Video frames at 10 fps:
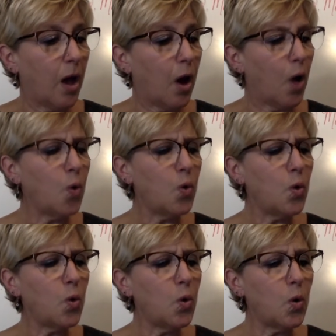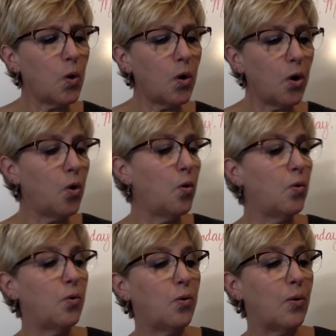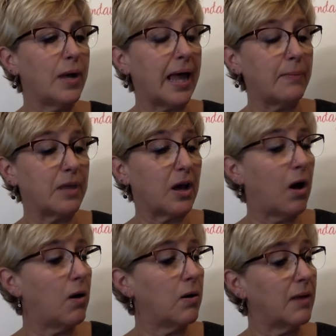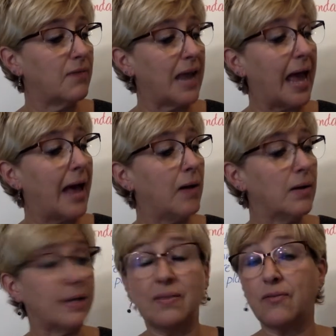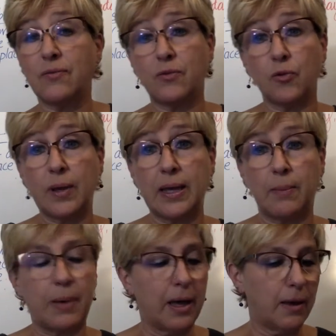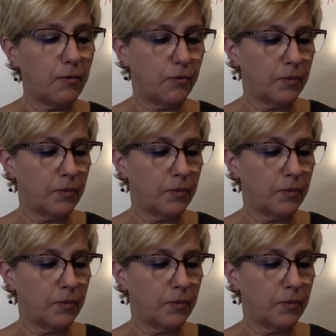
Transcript: Ooh! Came the call of an owl in the tree above.